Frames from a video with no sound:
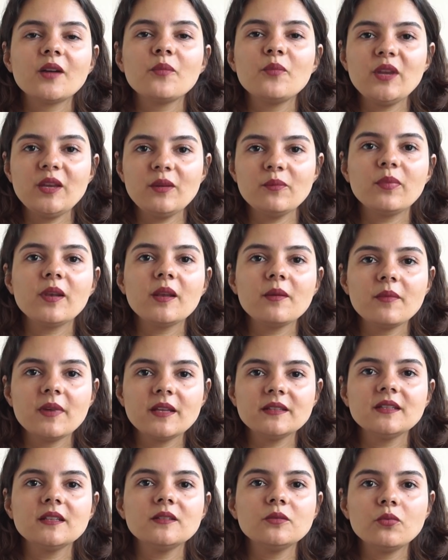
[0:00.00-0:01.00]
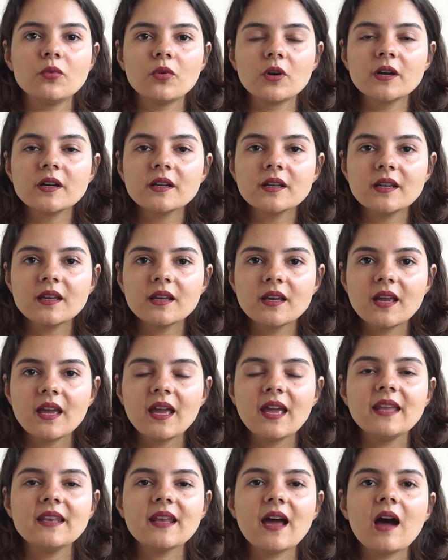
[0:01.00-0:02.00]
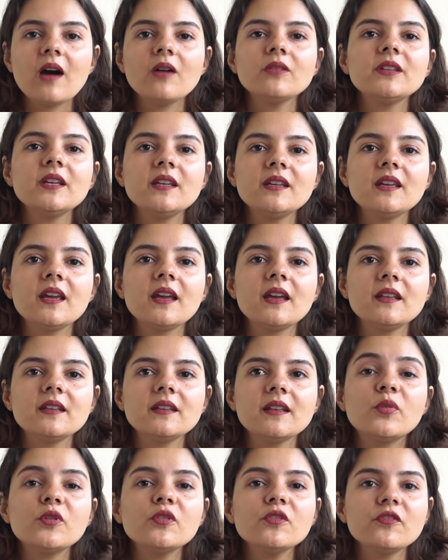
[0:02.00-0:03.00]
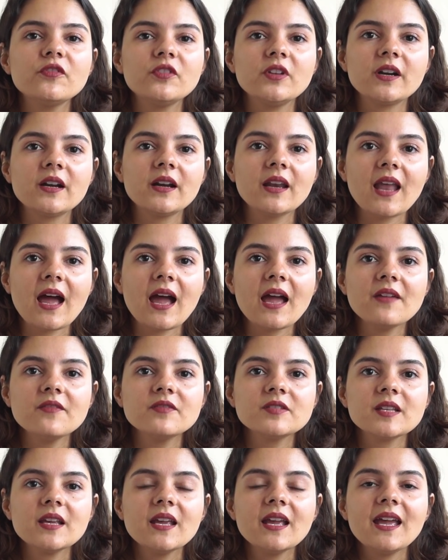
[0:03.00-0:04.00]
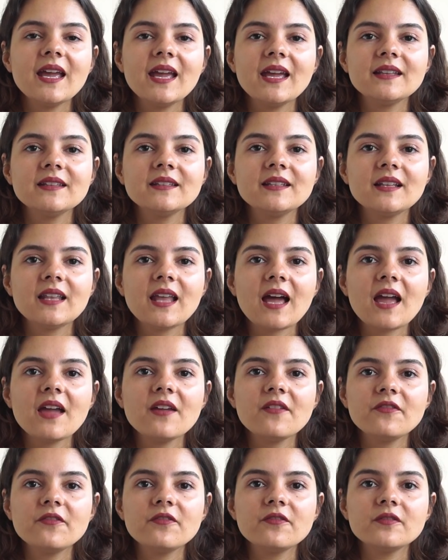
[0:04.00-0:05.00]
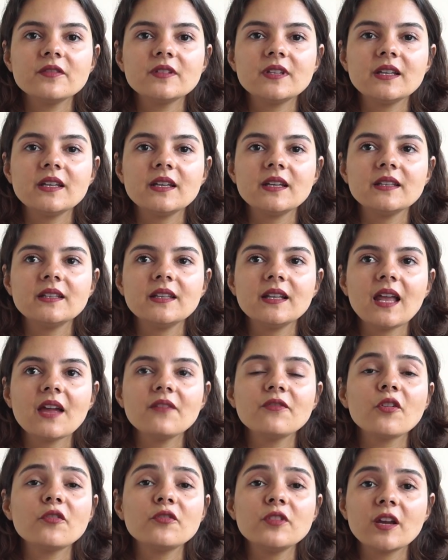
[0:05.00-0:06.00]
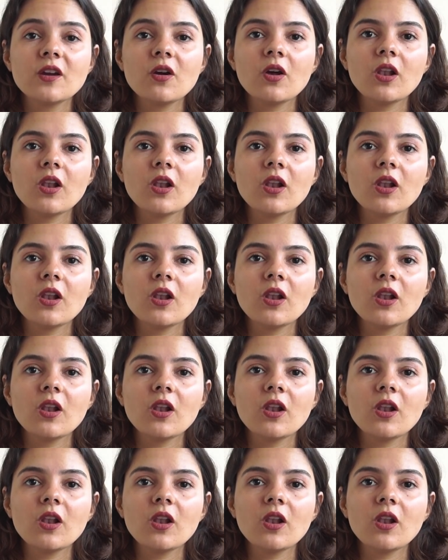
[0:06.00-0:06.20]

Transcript: are being implemented work and how they can improve their lives and the life of the